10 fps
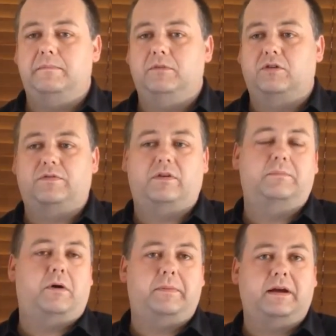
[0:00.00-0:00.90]
Look for
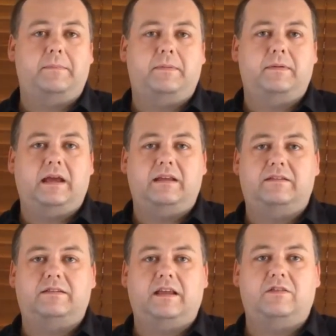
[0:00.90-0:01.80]
it popping up
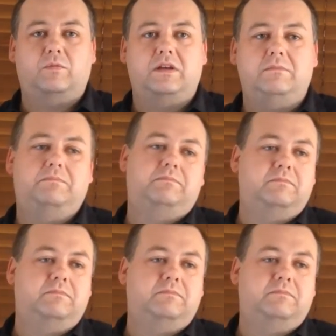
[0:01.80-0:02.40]
as we